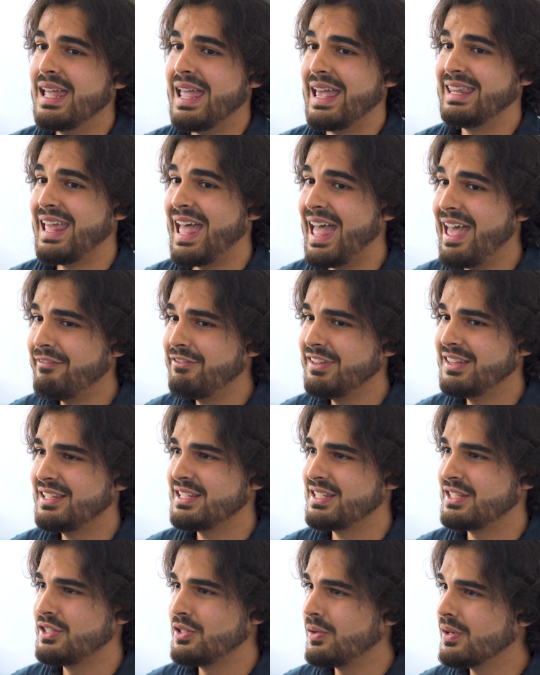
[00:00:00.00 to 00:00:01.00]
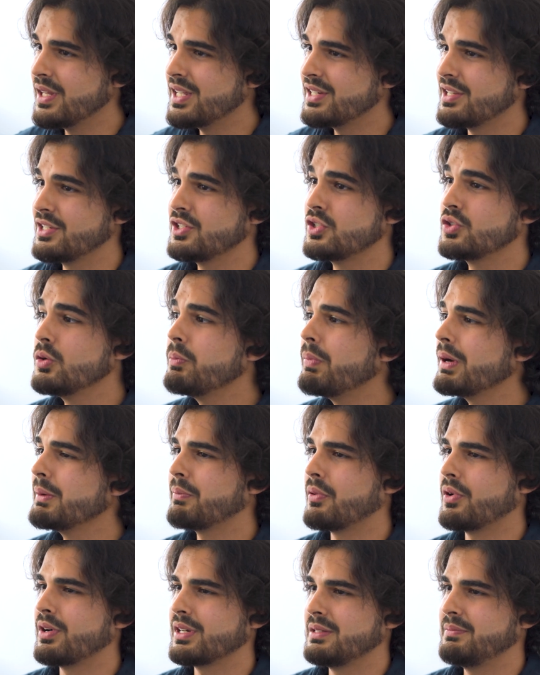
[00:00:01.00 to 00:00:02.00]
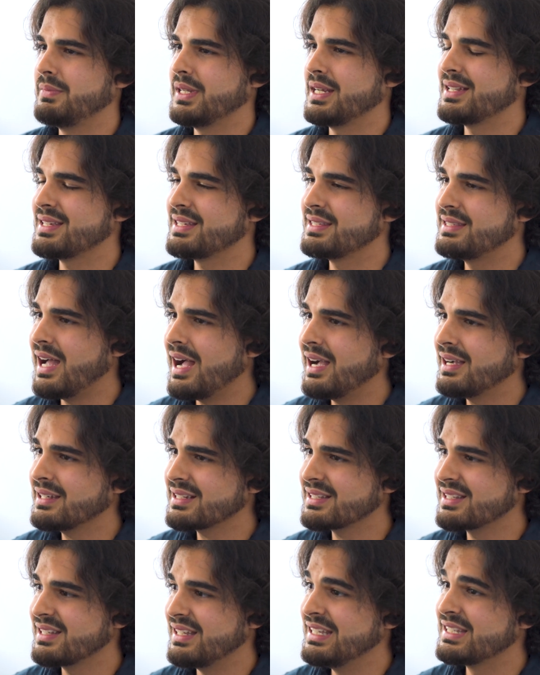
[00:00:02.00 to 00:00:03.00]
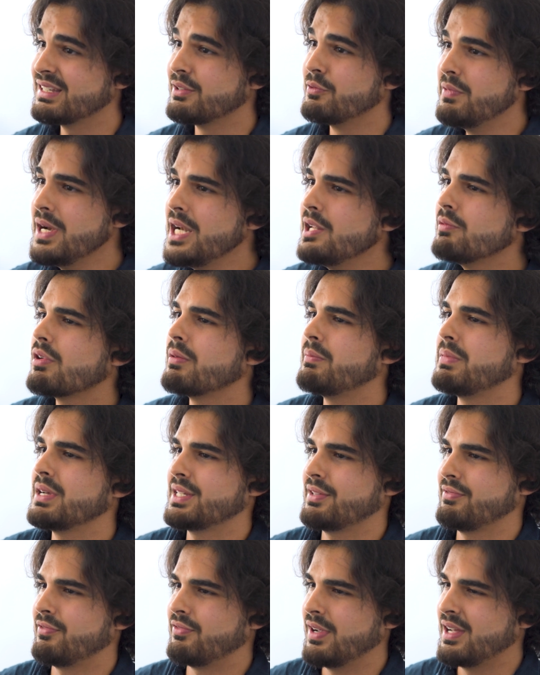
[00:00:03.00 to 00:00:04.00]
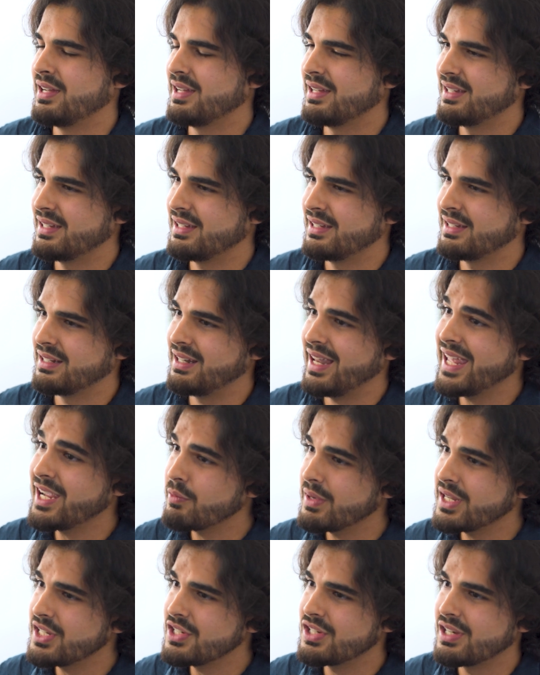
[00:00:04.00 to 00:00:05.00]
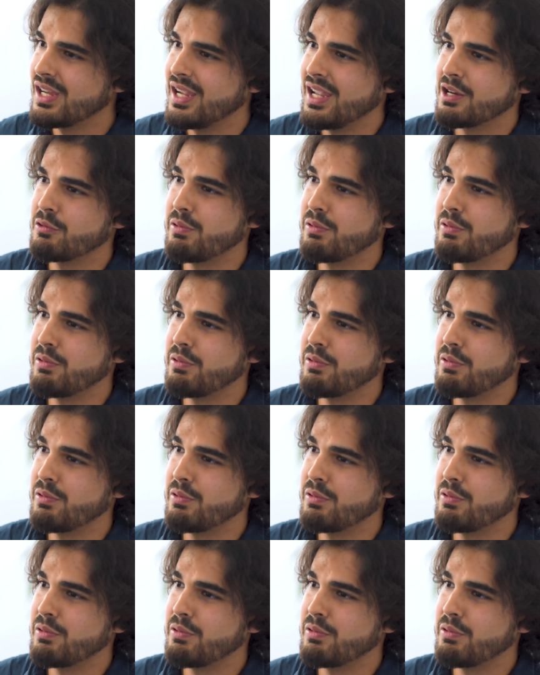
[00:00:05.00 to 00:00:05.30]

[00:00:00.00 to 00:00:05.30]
And having this knowledge is super important because DAX is a really robust language,